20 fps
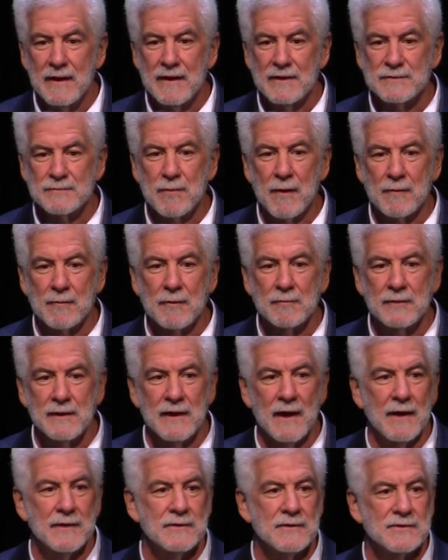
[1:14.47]
It's
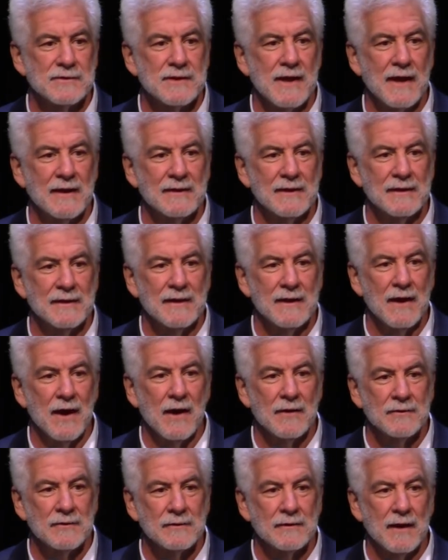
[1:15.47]
probably understanding the
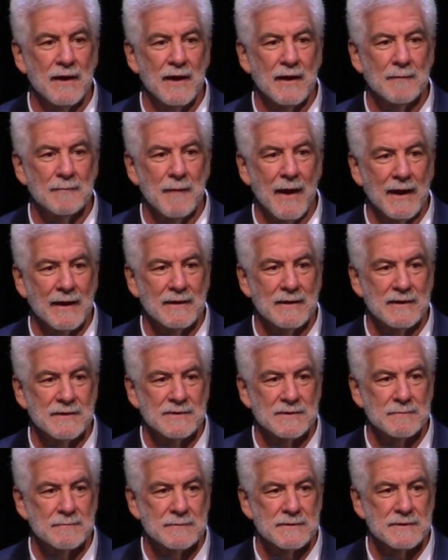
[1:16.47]
underlying
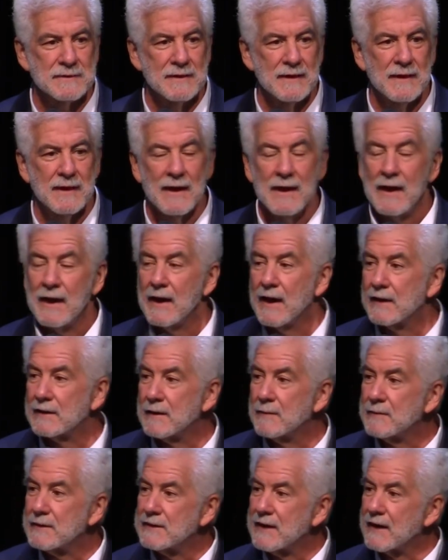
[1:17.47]
mechanisms. And
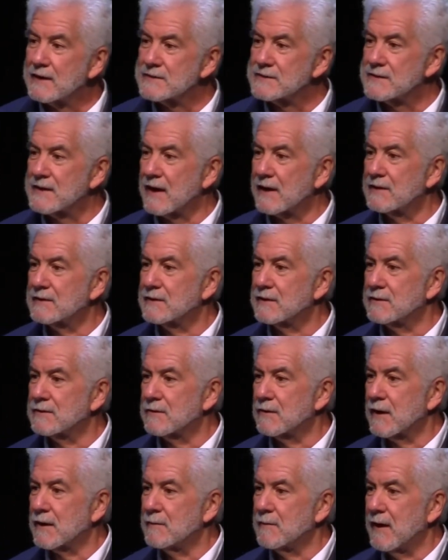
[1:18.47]
let me take a second to
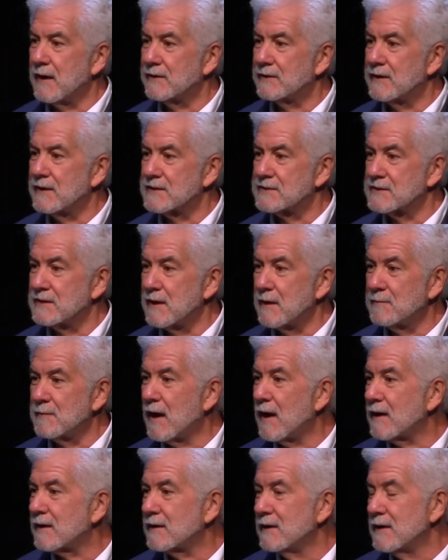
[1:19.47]
talk about this, and I'm
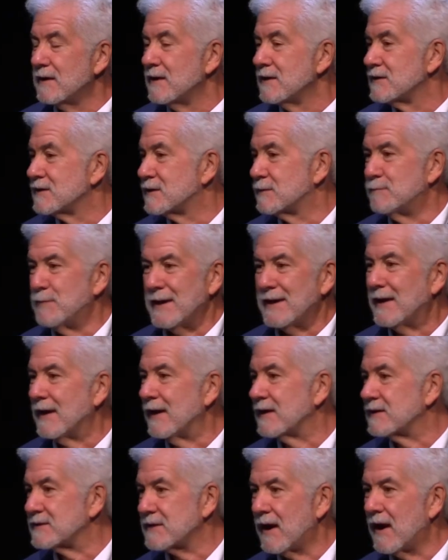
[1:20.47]
not speaking
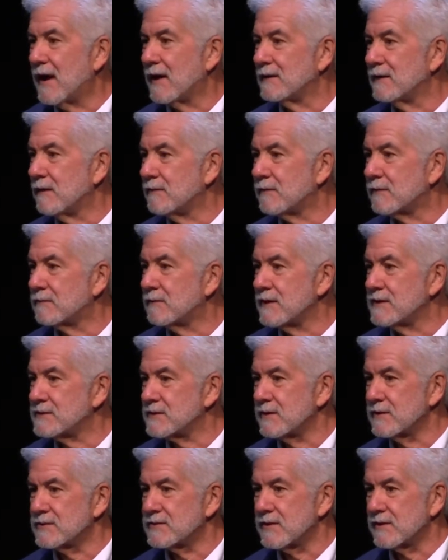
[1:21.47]
as a high-level
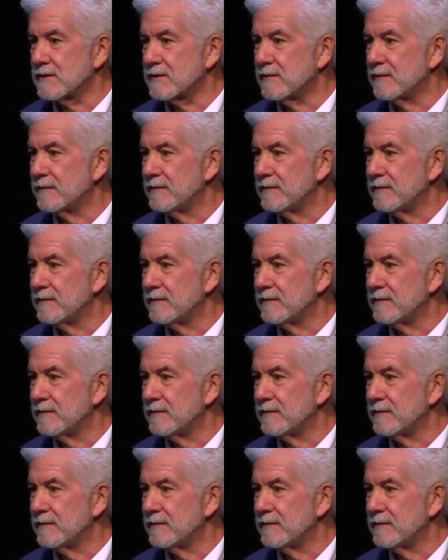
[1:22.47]
researcher.